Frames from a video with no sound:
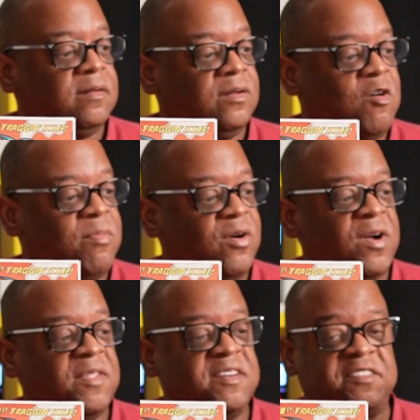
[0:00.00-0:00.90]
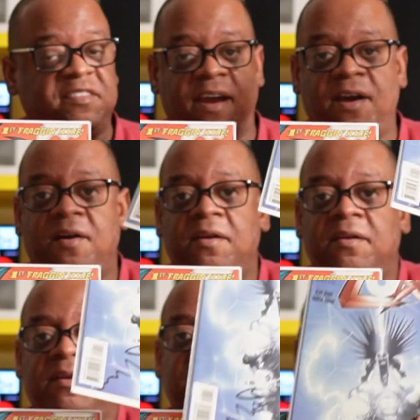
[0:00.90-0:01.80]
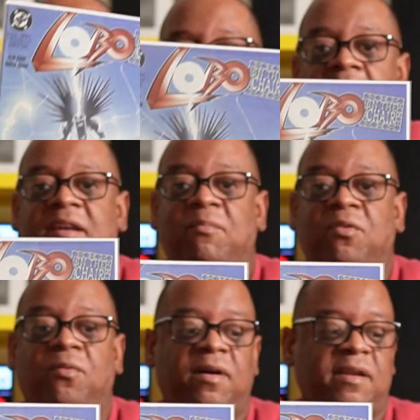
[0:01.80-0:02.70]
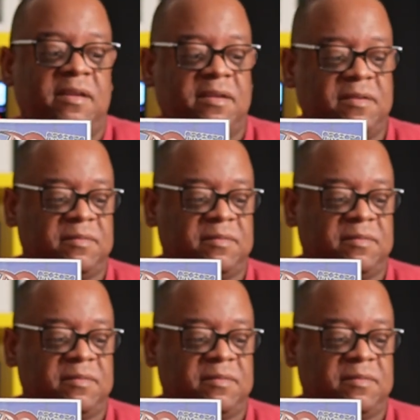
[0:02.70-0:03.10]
Lobo in the Chair number 1.